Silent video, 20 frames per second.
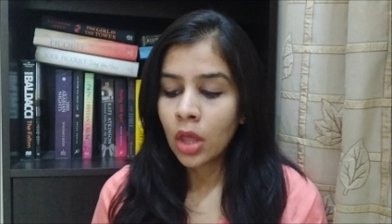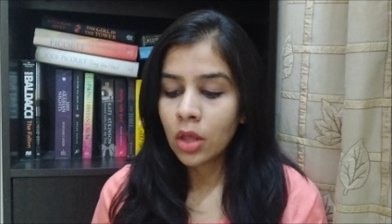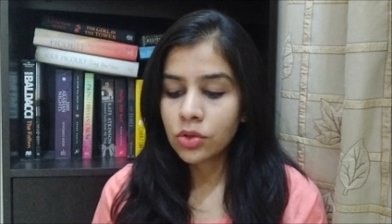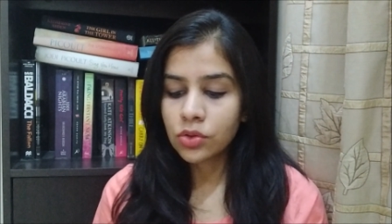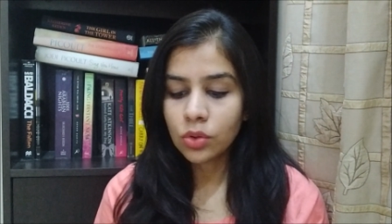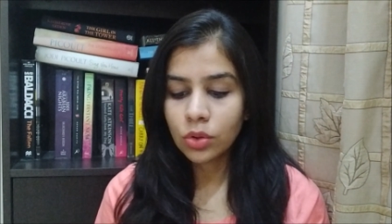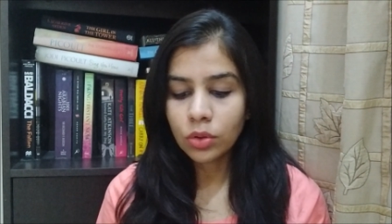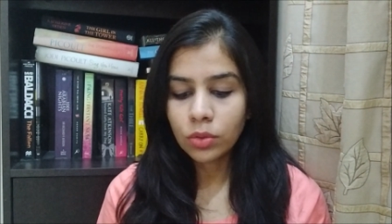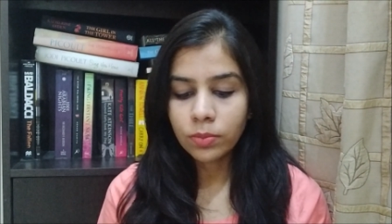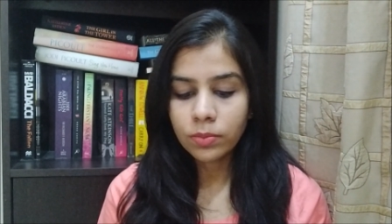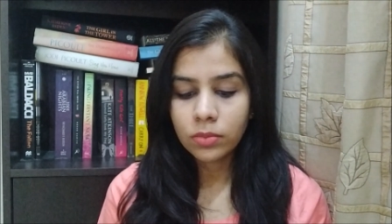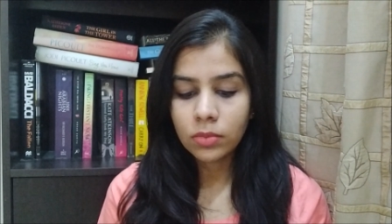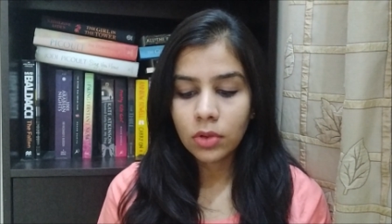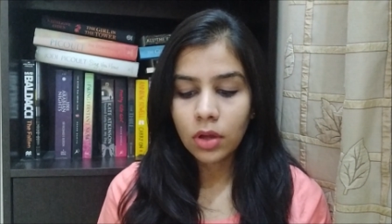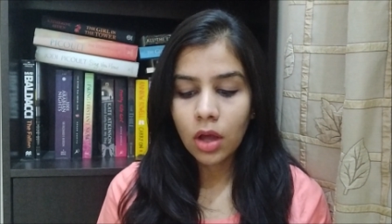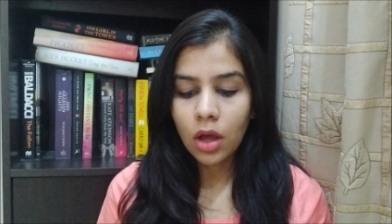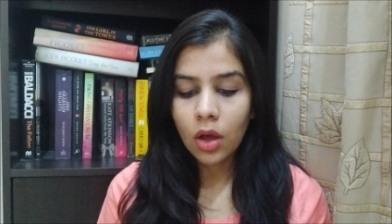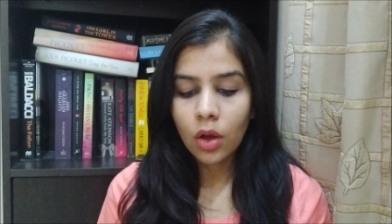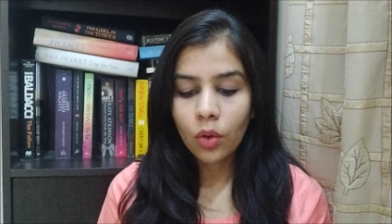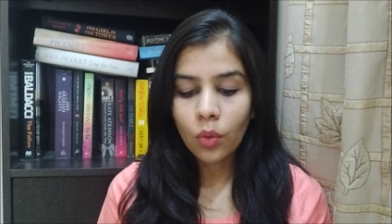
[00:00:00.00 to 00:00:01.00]
So
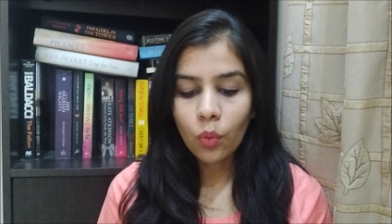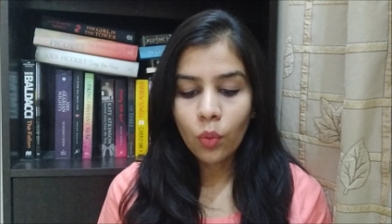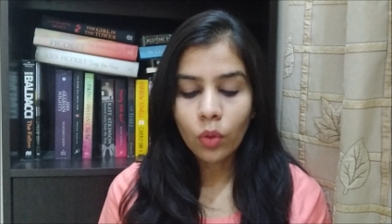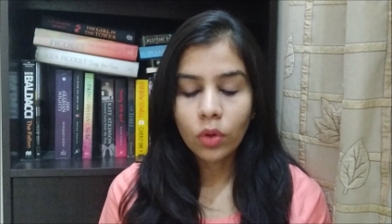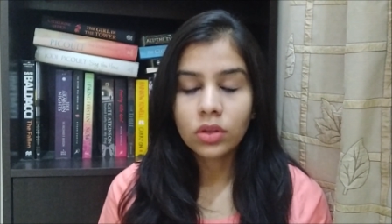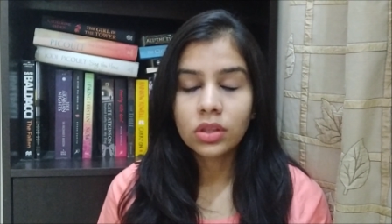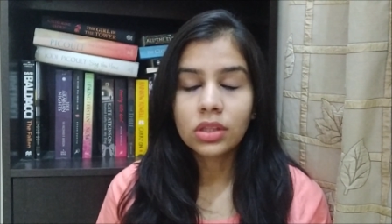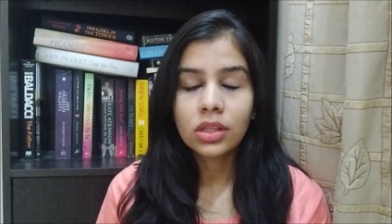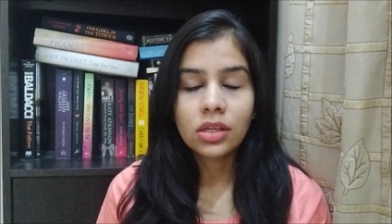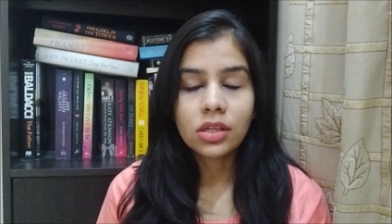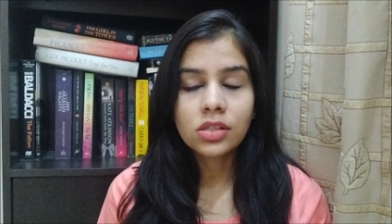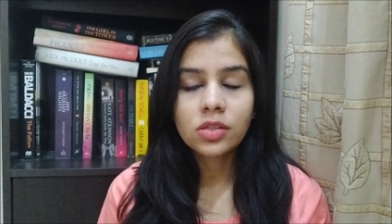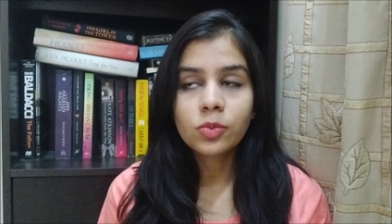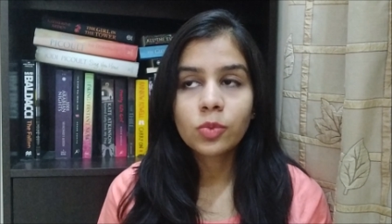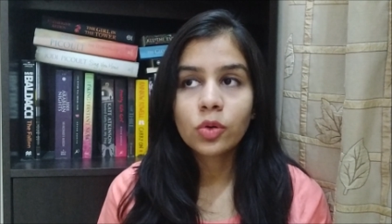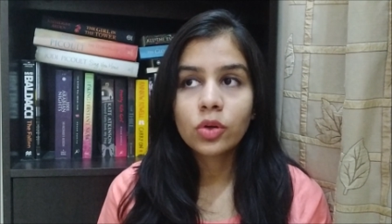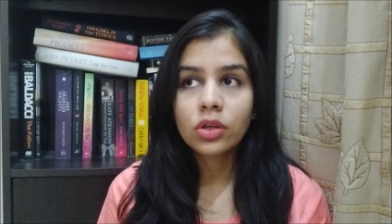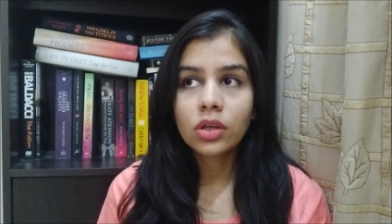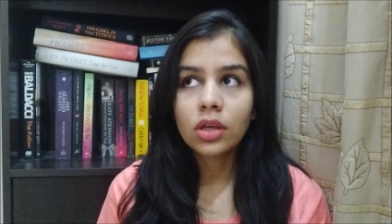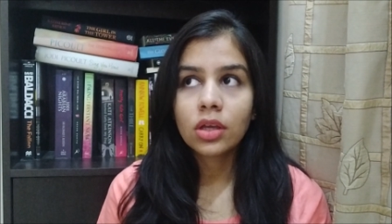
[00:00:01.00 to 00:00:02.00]
this
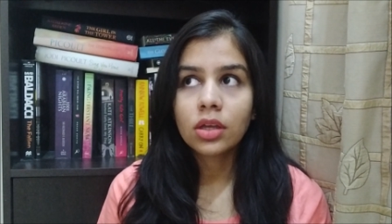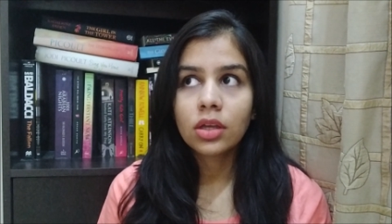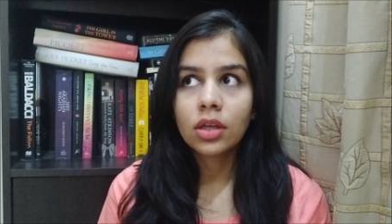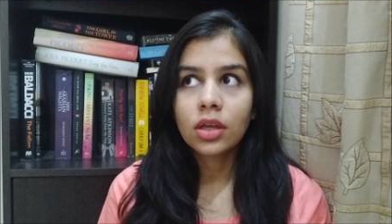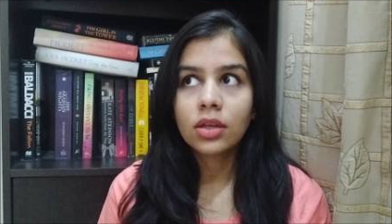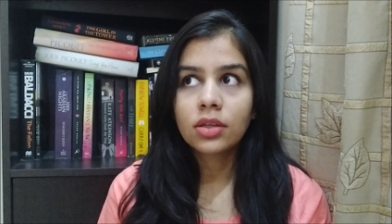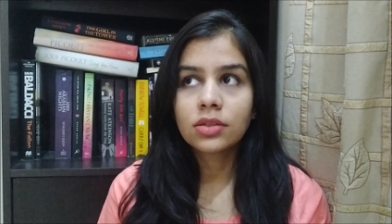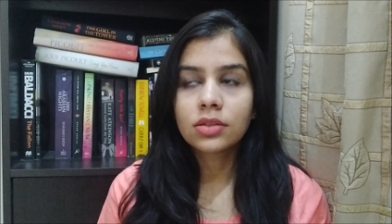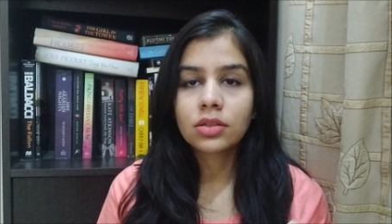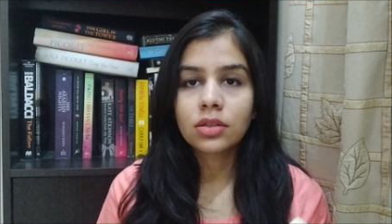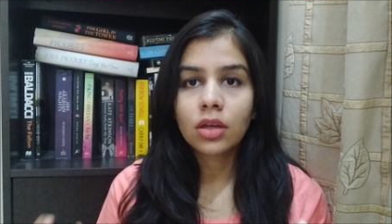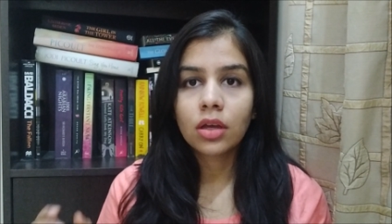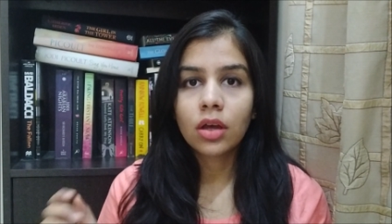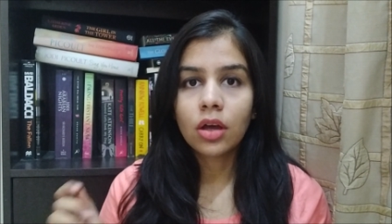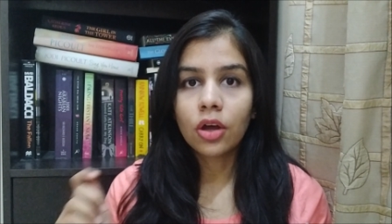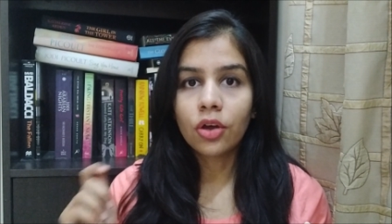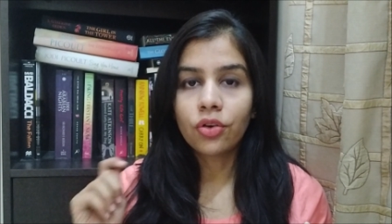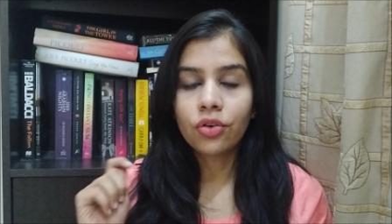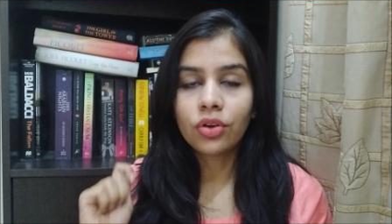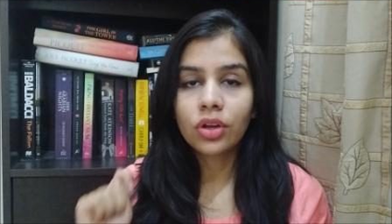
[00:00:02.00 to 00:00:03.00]
book is
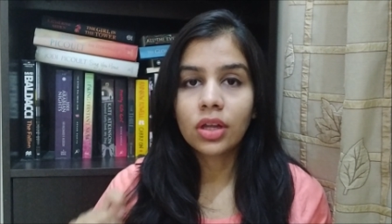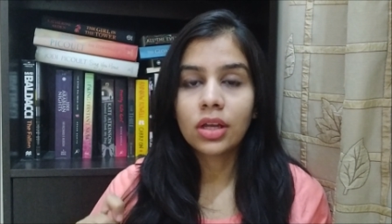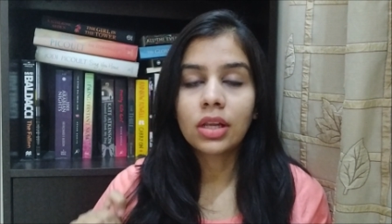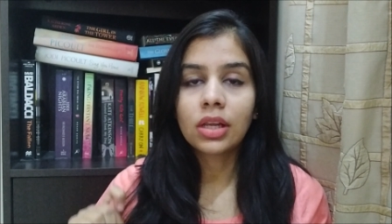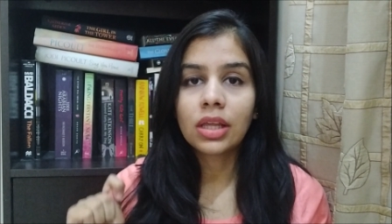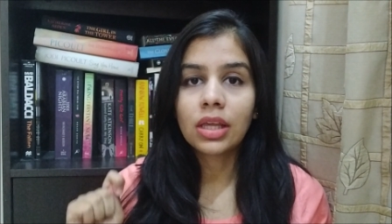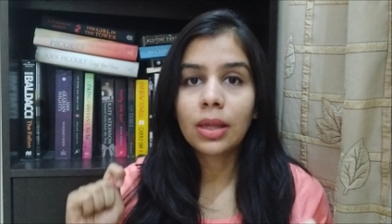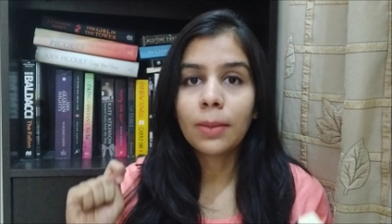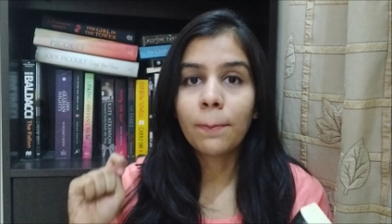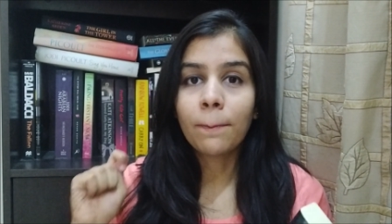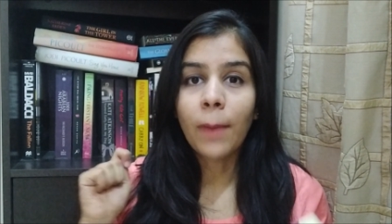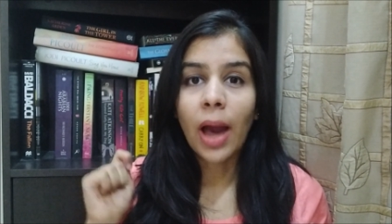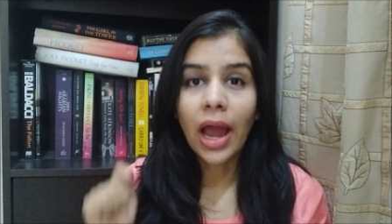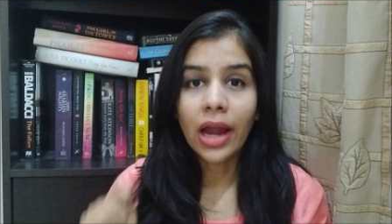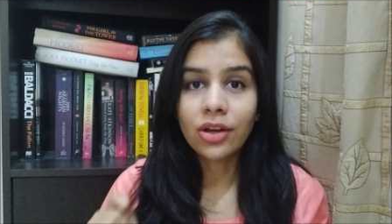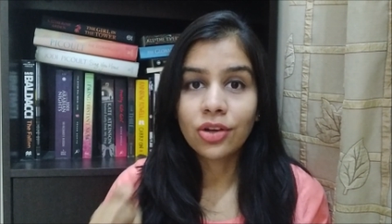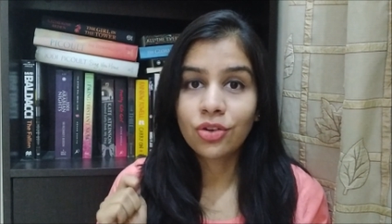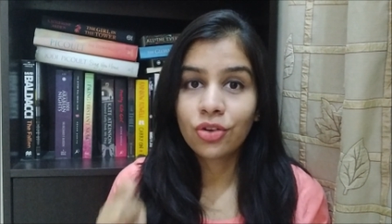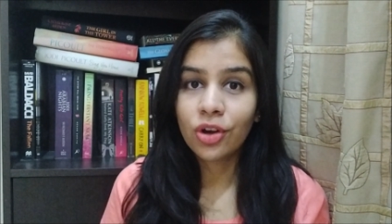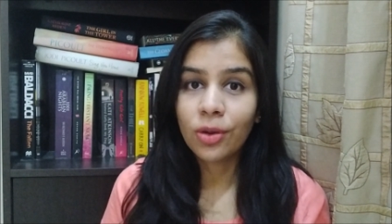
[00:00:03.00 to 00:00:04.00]
a really
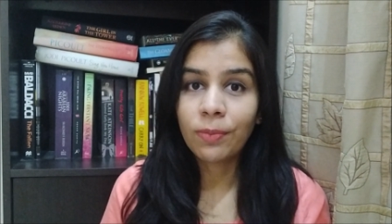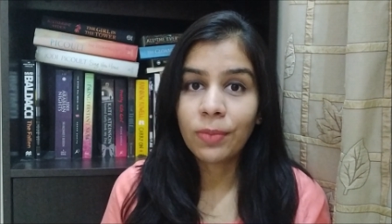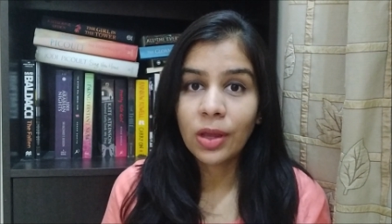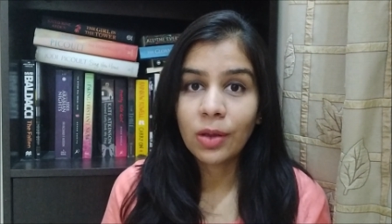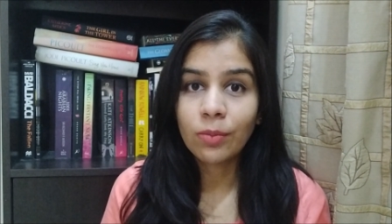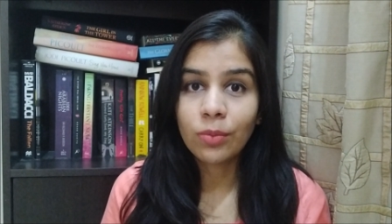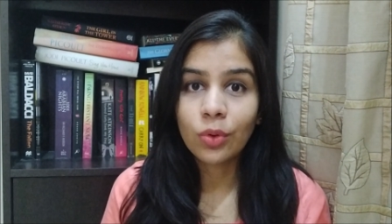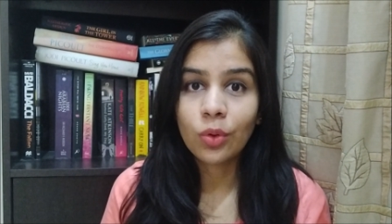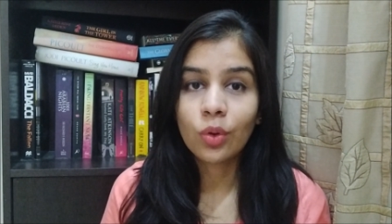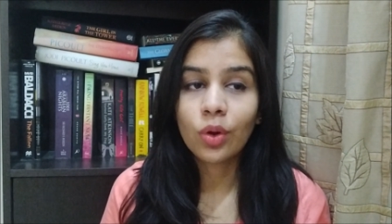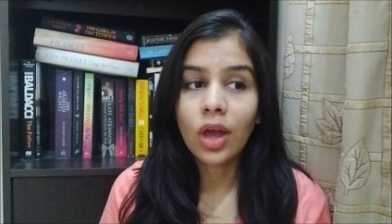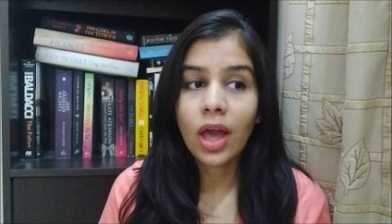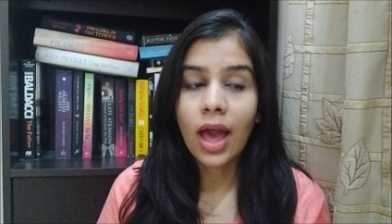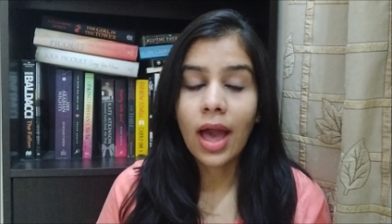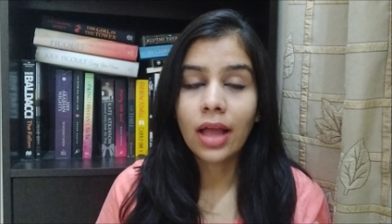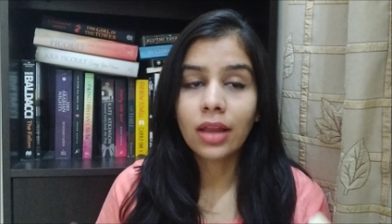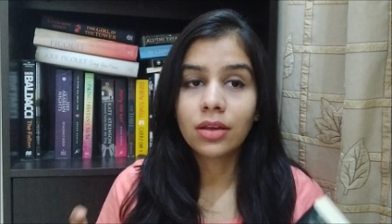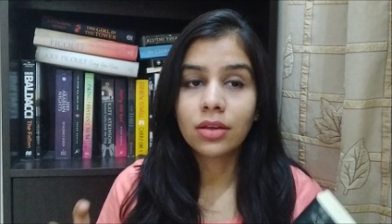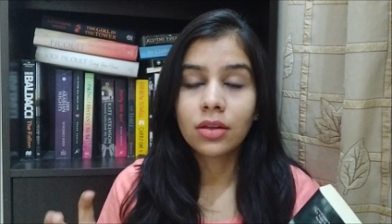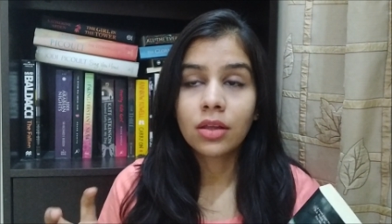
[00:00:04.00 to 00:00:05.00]
mind-gripping book,
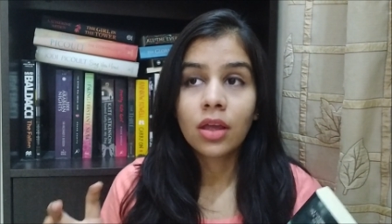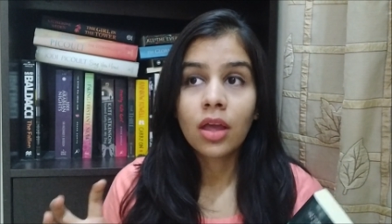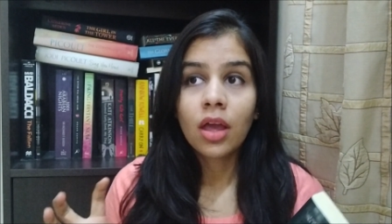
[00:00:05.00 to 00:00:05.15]
and